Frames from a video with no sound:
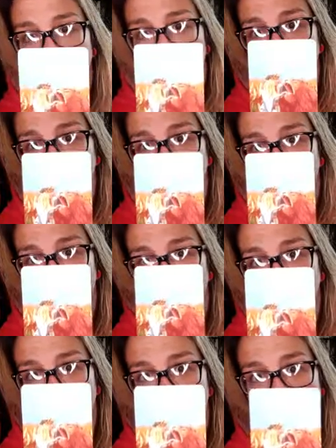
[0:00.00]
in your
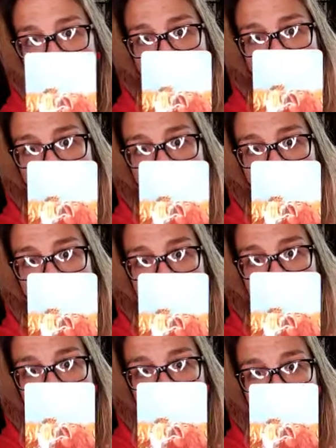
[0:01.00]
life.
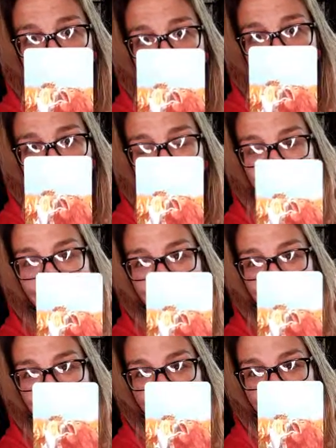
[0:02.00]
Maybe there's someone
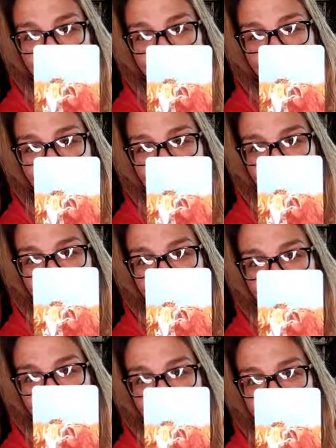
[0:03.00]
in your life
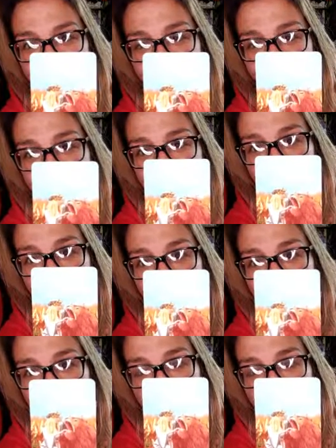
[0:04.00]
that will give you the